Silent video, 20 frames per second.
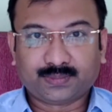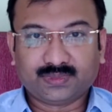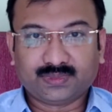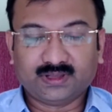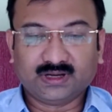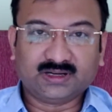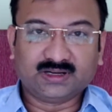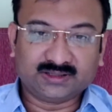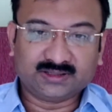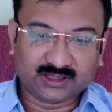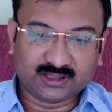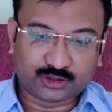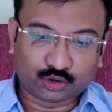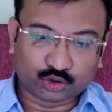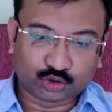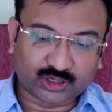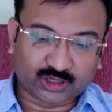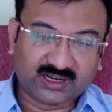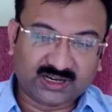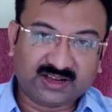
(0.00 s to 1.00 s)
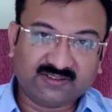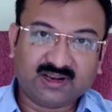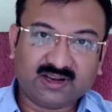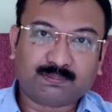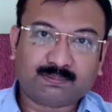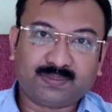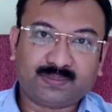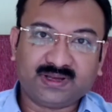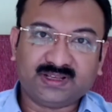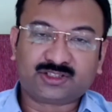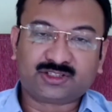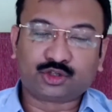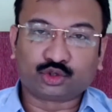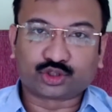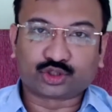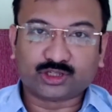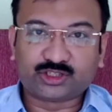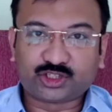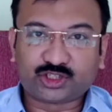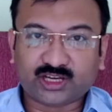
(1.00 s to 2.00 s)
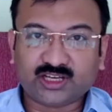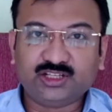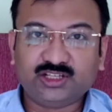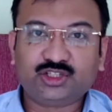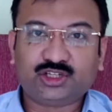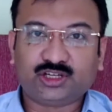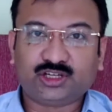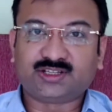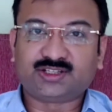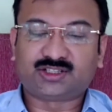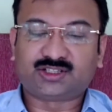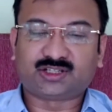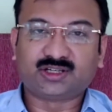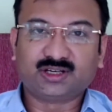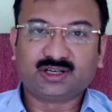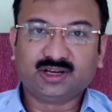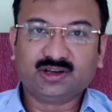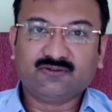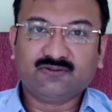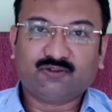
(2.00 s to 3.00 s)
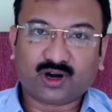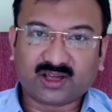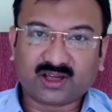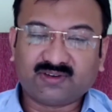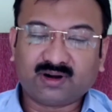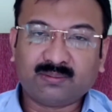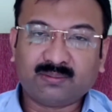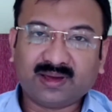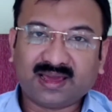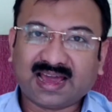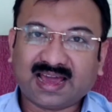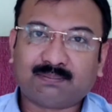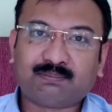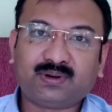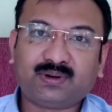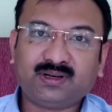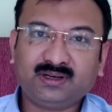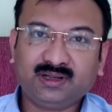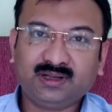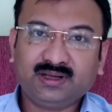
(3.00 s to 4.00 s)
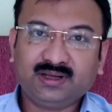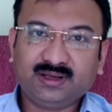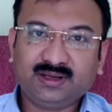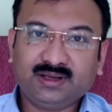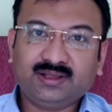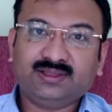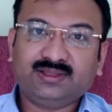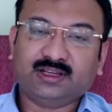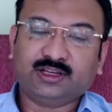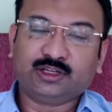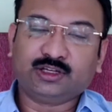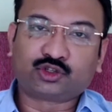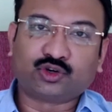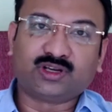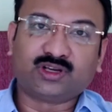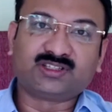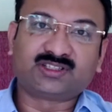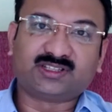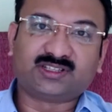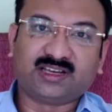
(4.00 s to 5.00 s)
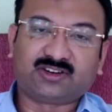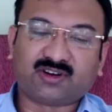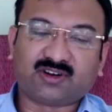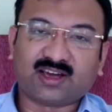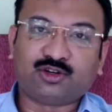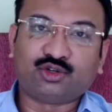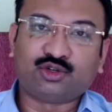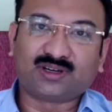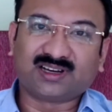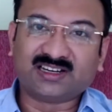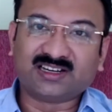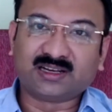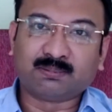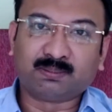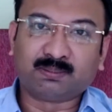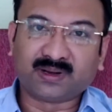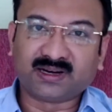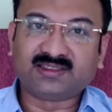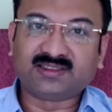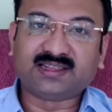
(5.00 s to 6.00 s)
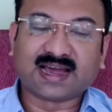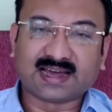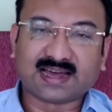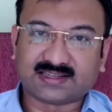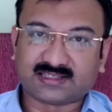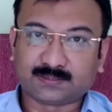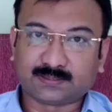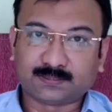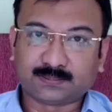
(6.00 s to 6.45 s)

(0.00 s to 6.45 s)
The social developments, social changes, whatever may happen, the historians, they try to contemplate that.